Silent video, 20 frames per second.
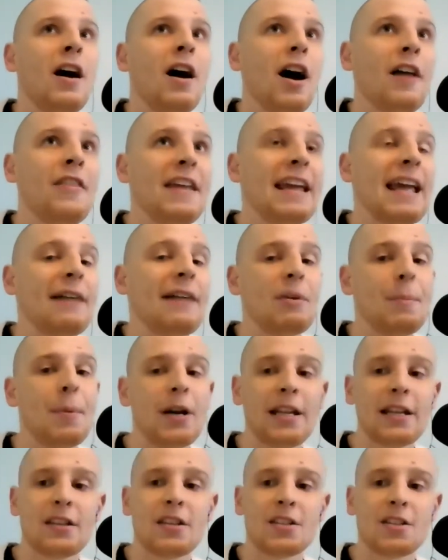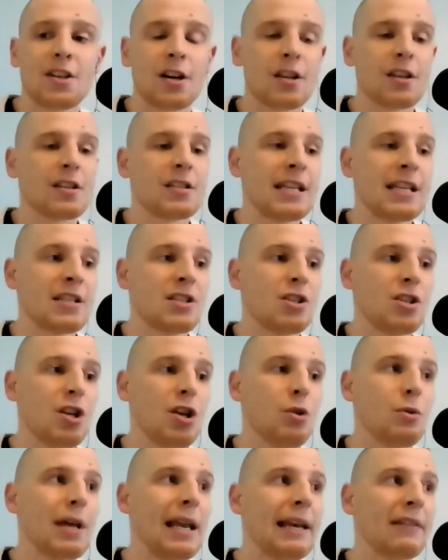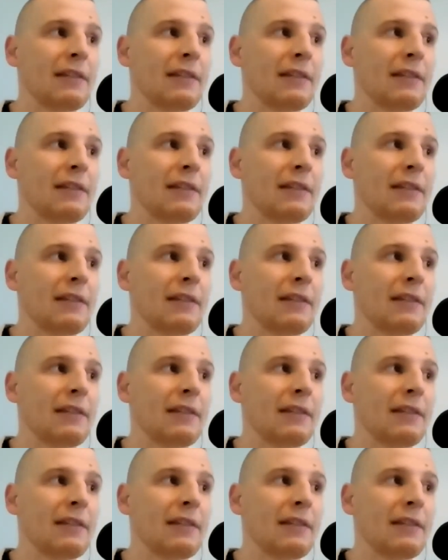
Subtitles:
I think everybody at the start of the season knew that